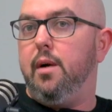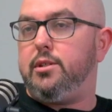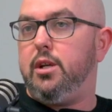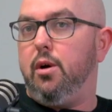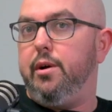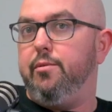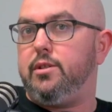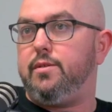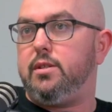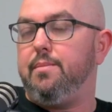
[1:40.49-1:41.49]
So it
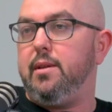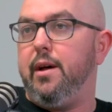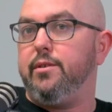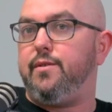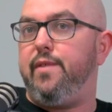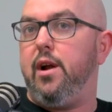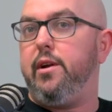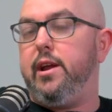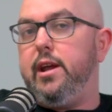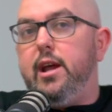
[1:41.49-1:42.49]
was something that was
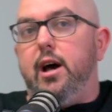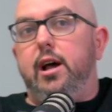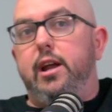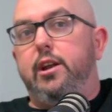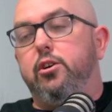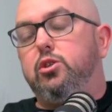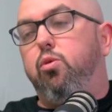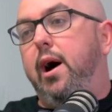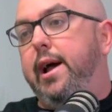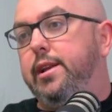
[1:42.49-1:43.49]
very
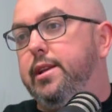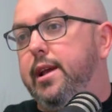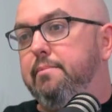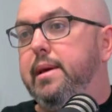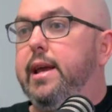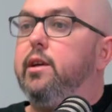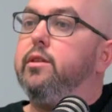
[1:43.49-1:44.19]
intertwined in me,